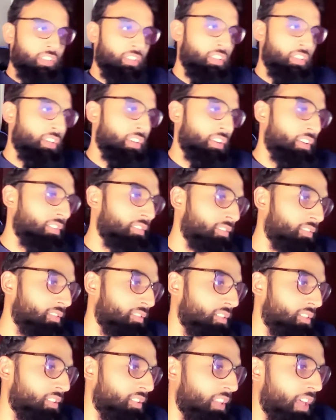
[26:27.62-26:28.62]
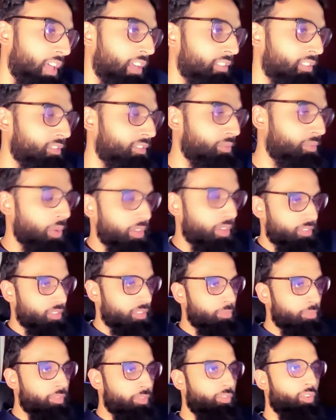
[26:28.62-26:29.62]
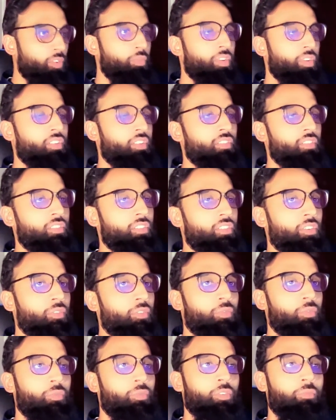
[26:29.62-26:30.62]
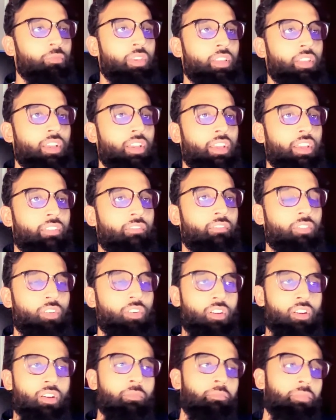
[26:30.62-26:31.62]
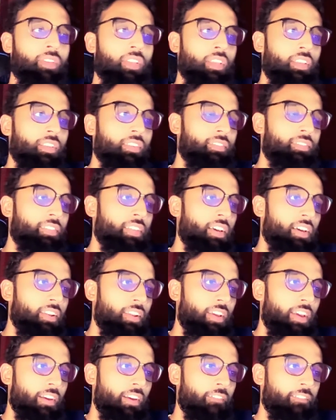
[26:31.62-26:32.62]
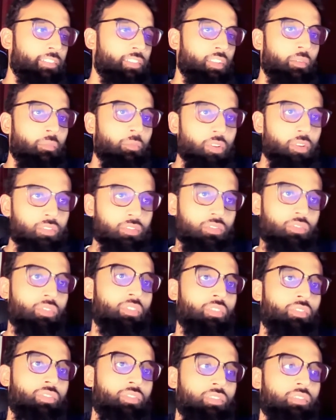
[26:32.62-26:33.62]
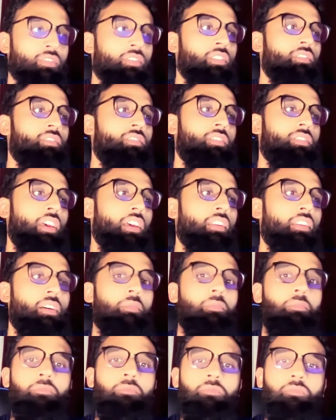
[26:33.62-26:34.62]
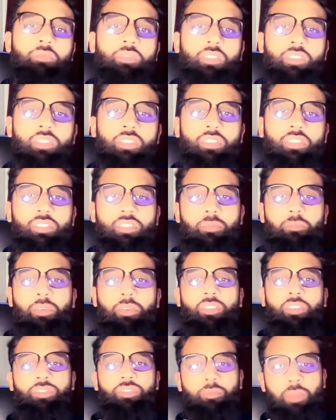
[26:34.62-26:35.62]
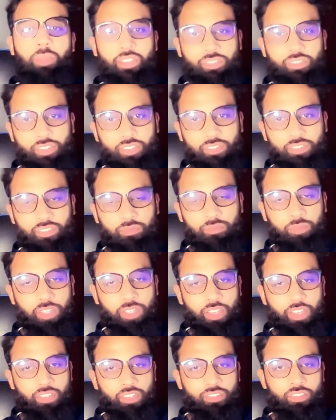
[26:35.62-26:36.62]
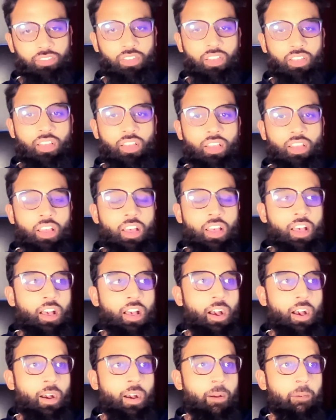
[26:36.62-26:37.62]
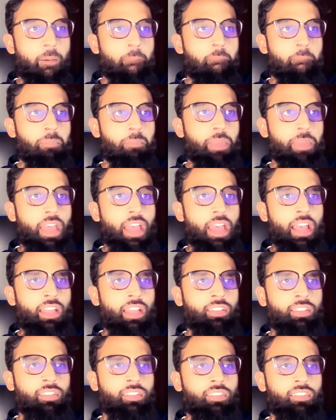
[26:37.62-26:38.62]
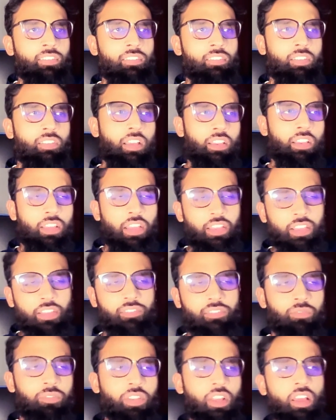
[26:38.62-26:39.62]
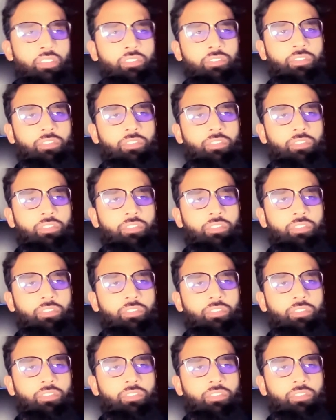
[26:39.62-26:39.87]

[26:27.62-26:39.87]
I guess the last question before we conclude would be like for companies that have somewhat sort of set up the bit of the basics in place, and I guess would have